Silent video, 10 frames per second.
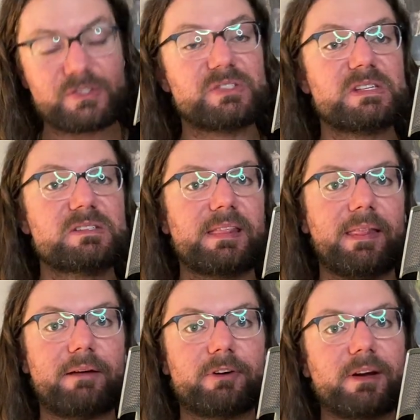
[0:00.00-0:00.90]
6, the
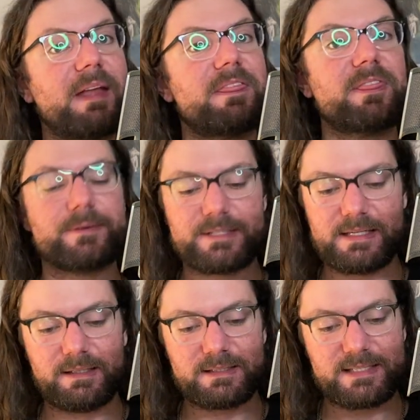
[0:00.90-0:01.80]
Lover, and
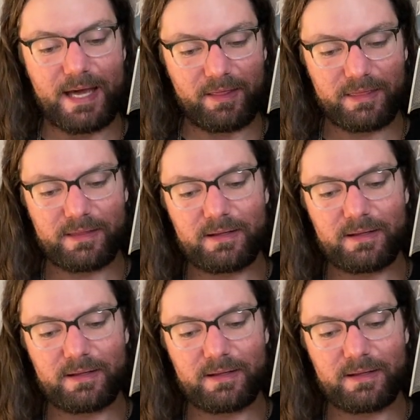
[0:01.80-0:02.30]
13, Death.